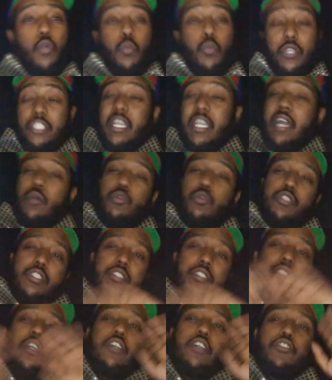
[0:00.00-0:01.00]
which I will
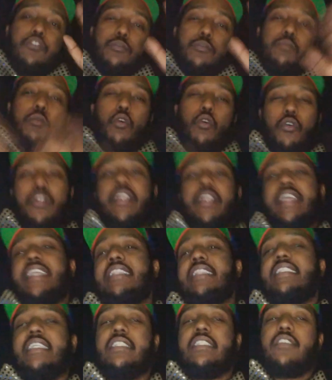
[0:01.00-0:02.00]
discuss more
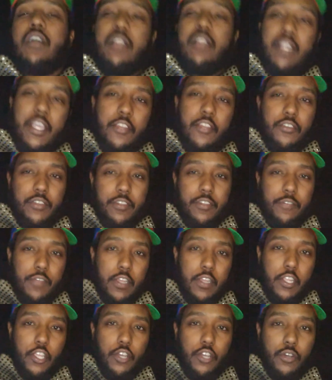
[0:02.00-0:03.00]
in detail later in the
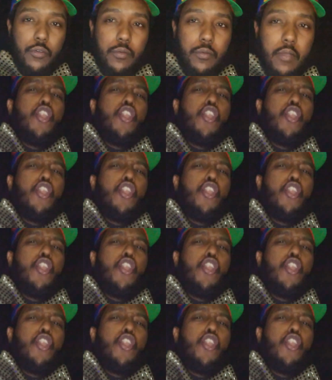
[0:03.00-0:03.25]
video.